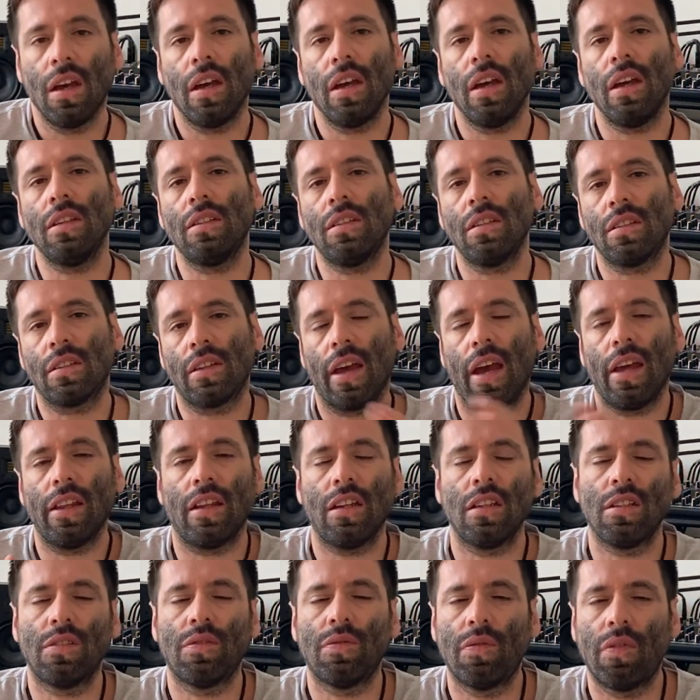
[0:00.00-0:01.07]
It's a scale that
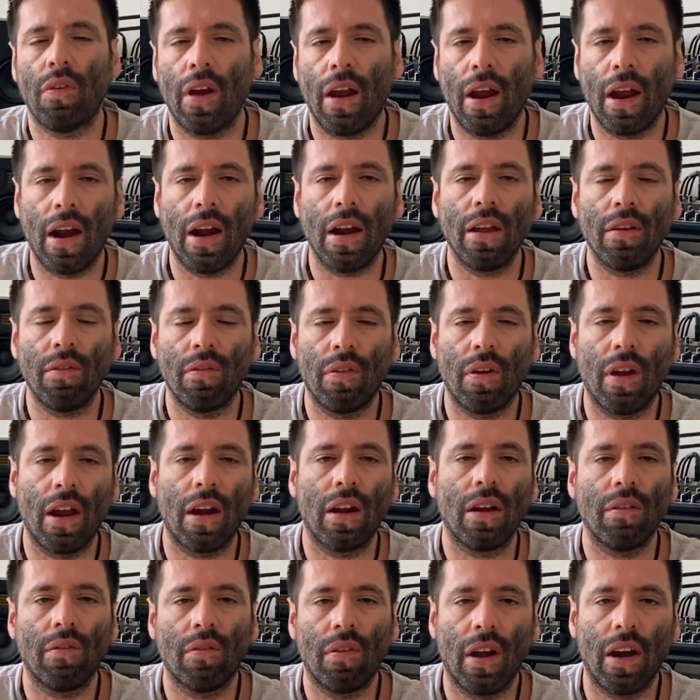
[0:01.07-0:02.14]
is
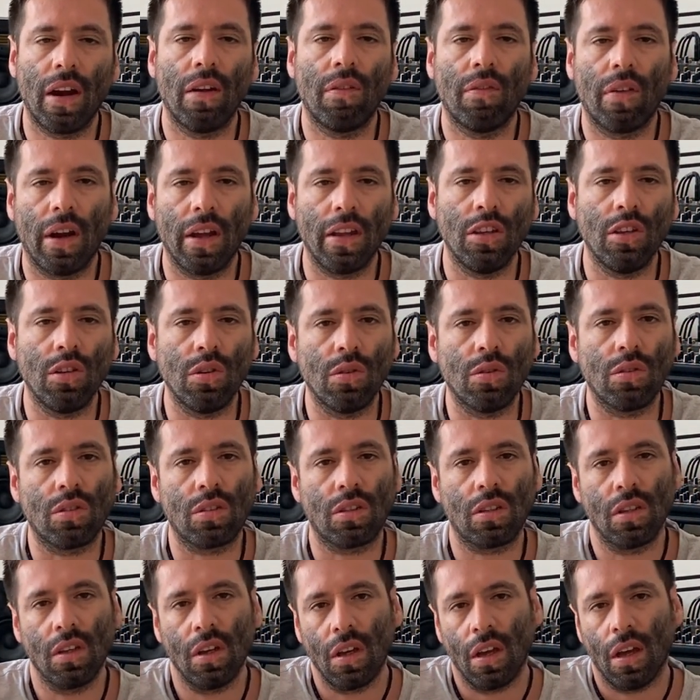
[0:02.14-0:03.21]
very
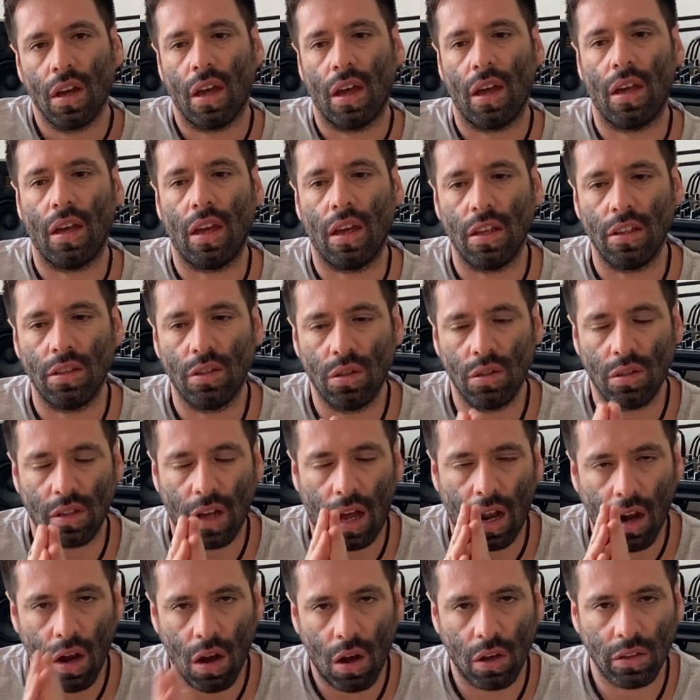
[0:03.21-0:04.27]
used. It's used a
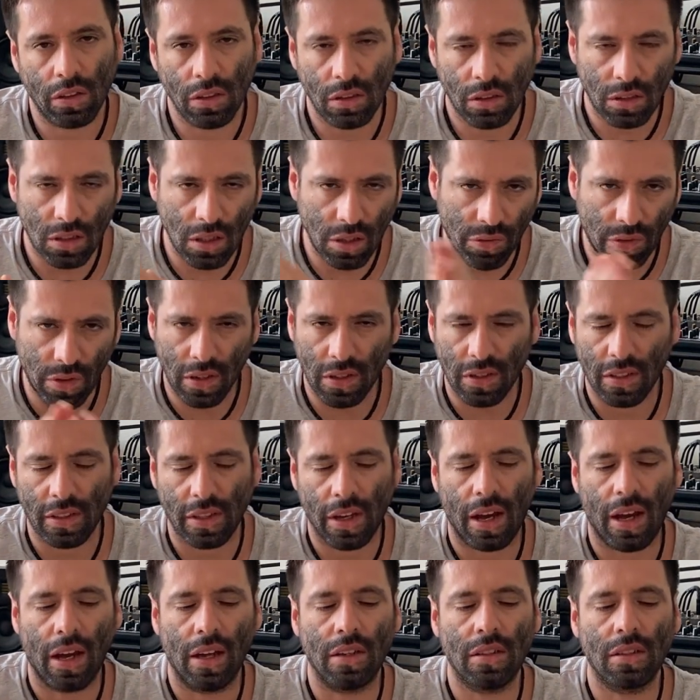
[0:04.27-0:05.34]
lot in different
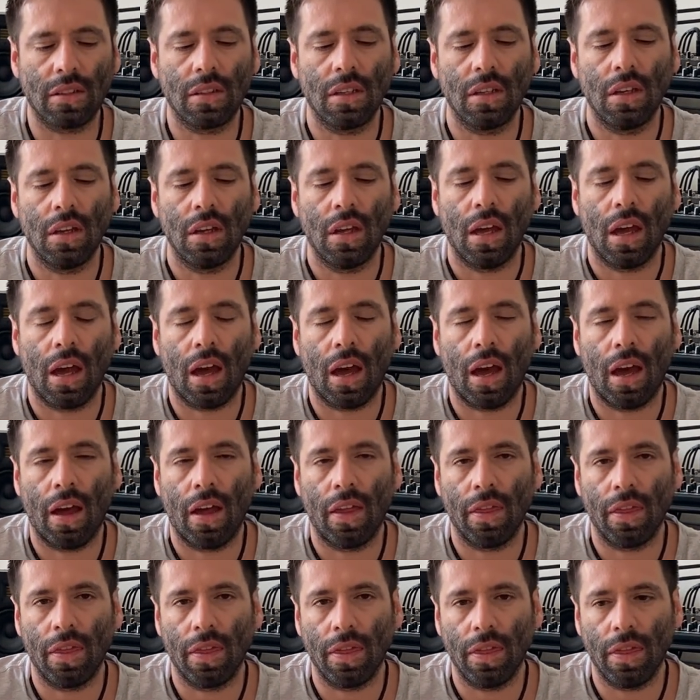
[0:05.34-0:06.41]
styles,
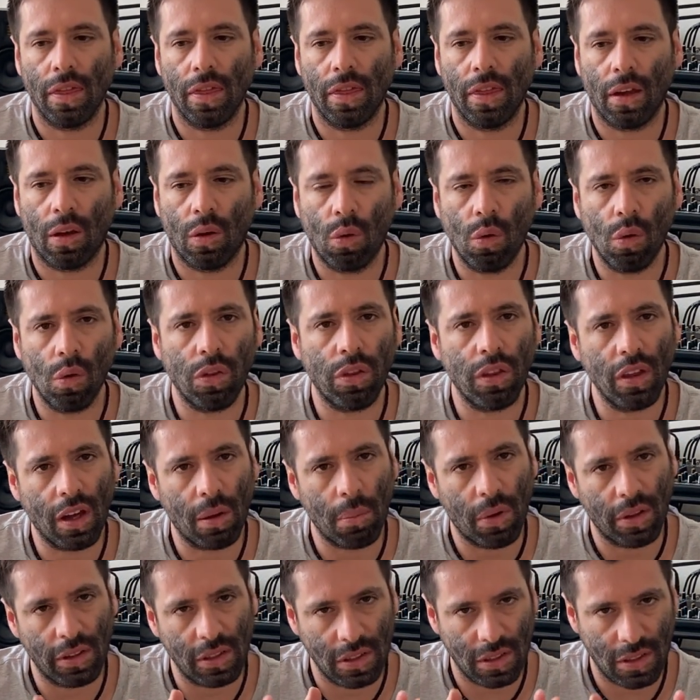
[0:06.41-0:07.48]
and the cool thing
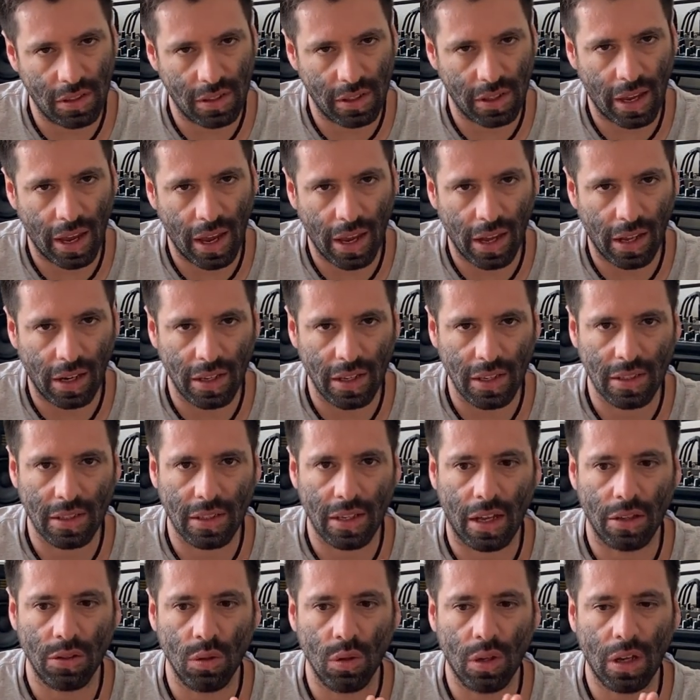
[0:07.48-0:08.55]
about this scale is
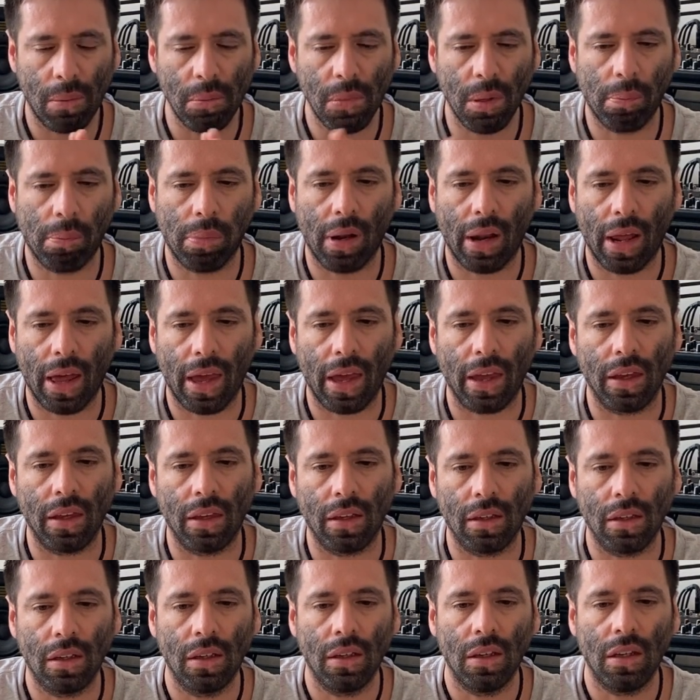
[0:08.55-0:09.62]
that you can be
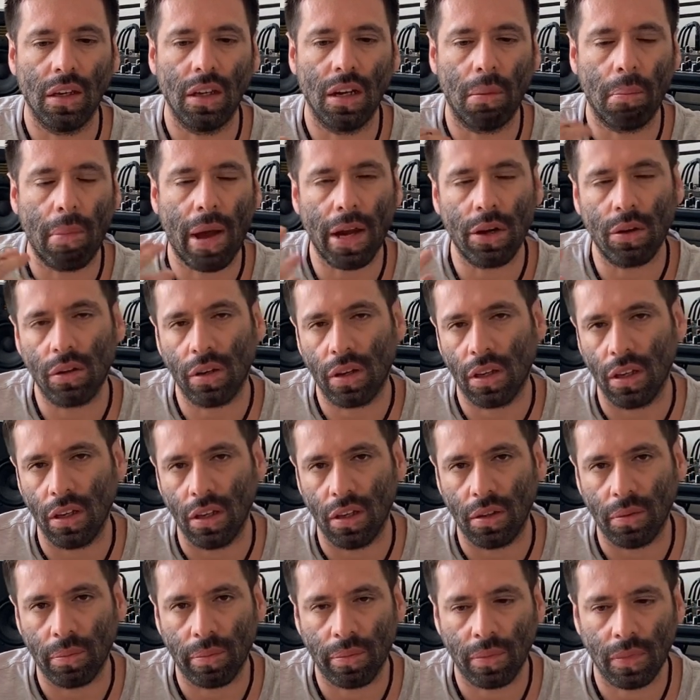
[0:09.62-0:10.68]
playing in a minor
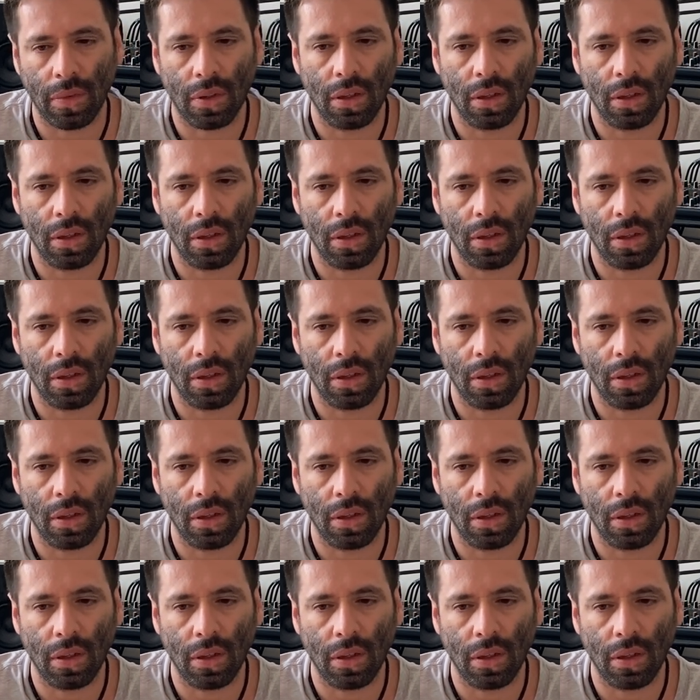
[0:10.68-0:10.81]
key